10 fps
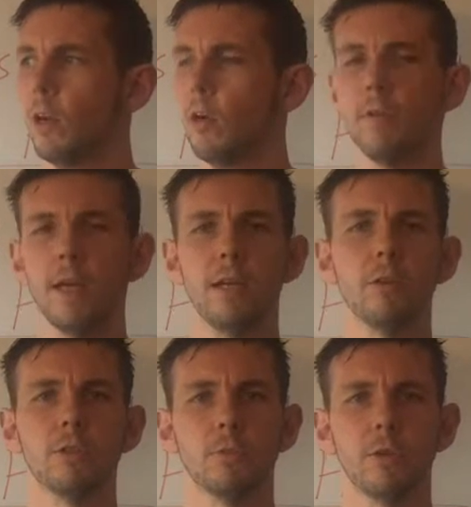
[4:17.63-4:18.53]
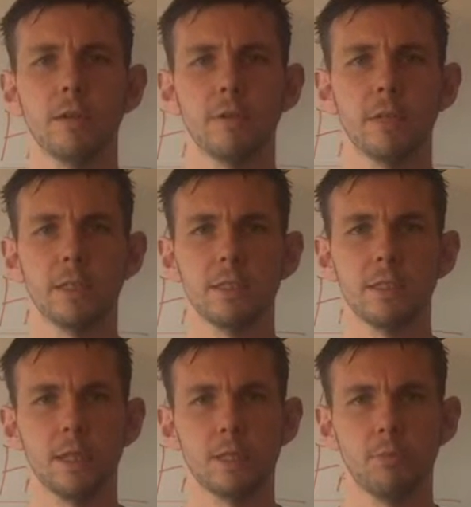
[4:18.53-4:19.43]
overnight oats or whatever it is,
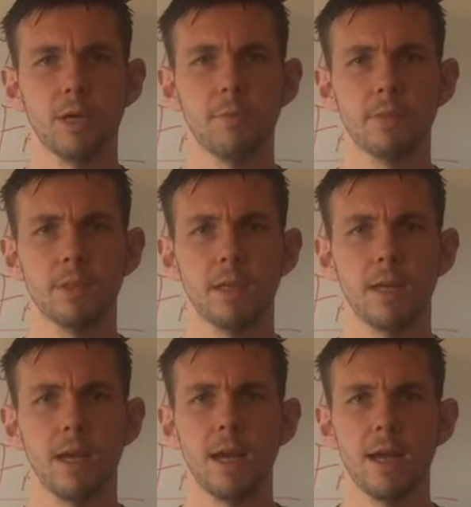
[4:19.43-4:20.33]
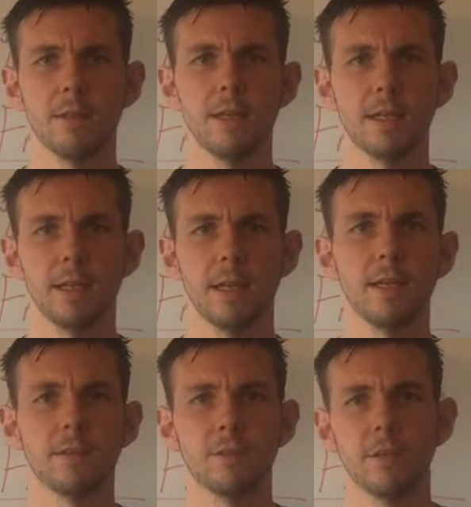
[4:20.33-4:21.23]
it's prepped and they can
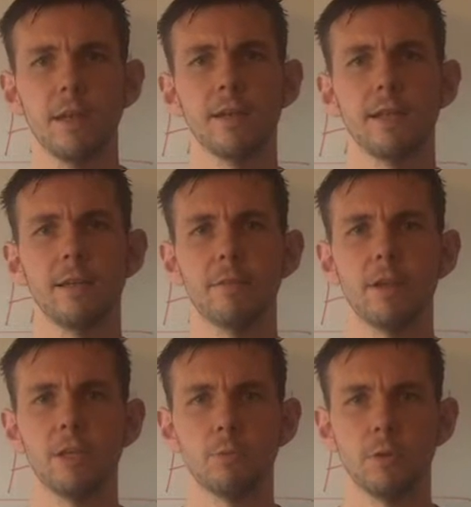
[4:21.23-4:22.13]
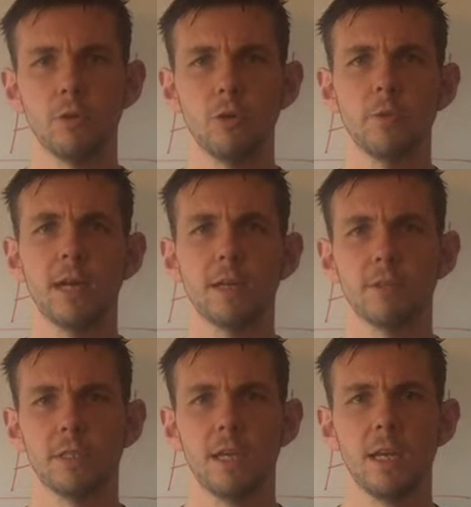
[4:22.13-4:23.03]
eat it, so they're not leaving the house with no
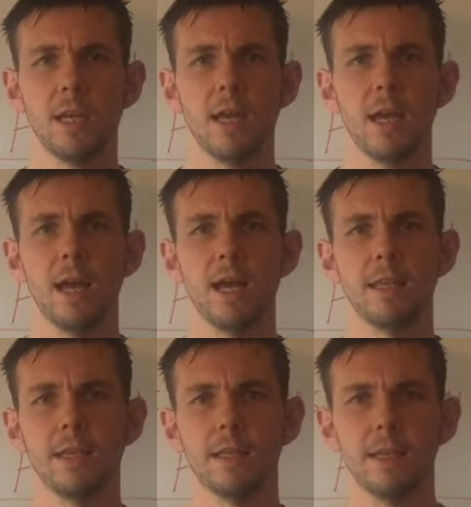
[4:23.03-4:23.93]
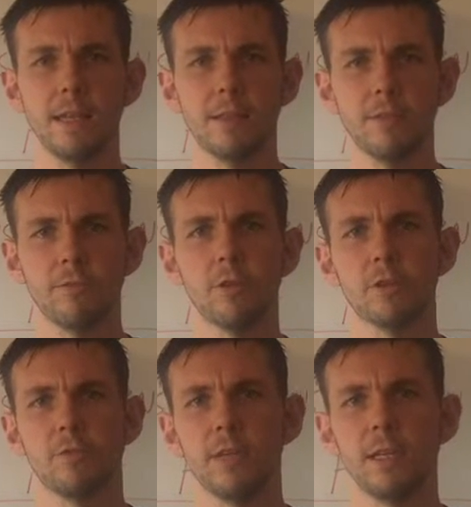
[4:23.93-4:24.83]
breakfast and then getting their
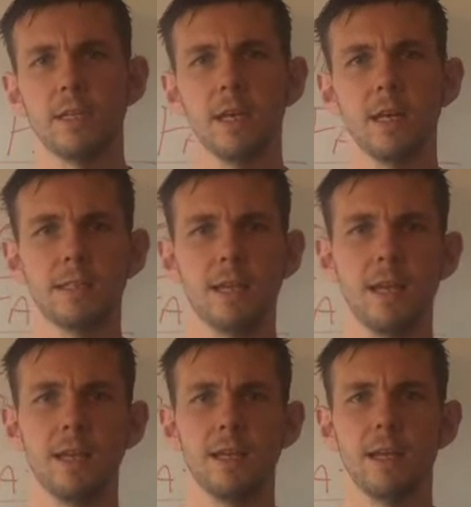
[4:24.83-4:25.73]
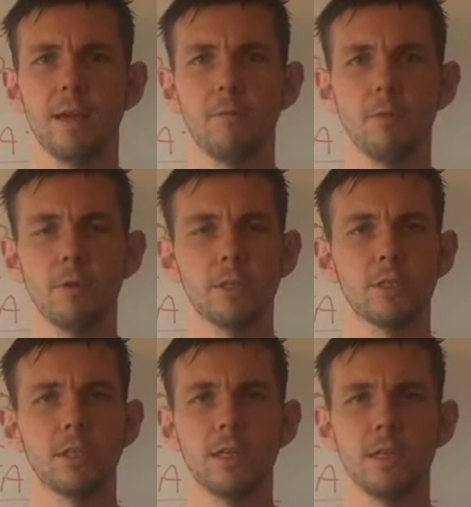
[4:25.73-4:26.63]
first feed at 10 a.m,
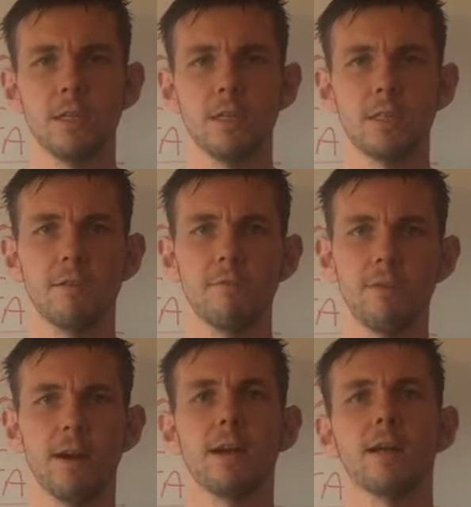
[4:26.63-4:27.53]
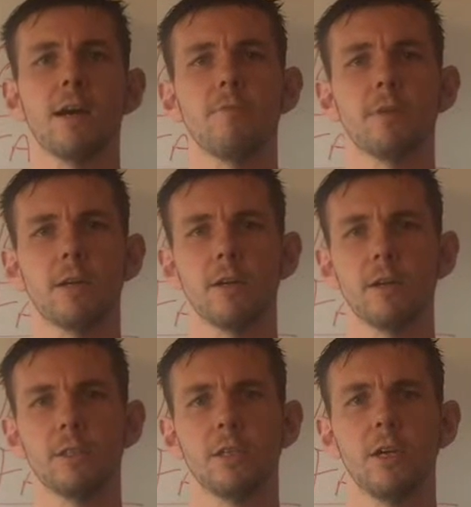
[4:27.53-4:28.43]
which is a very common
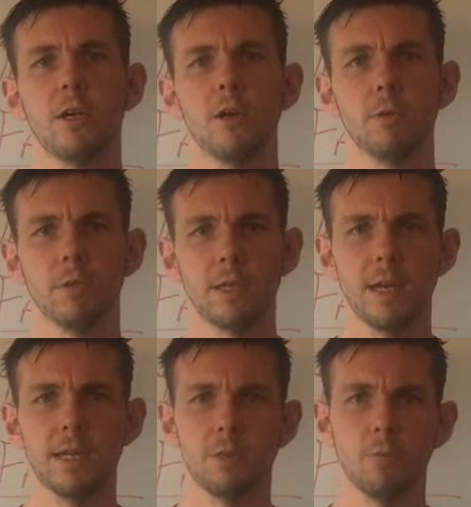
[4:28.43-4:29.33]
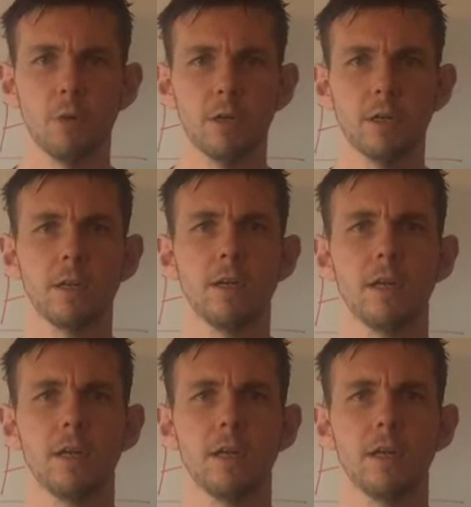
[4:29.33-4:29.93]
occurrence with guys at work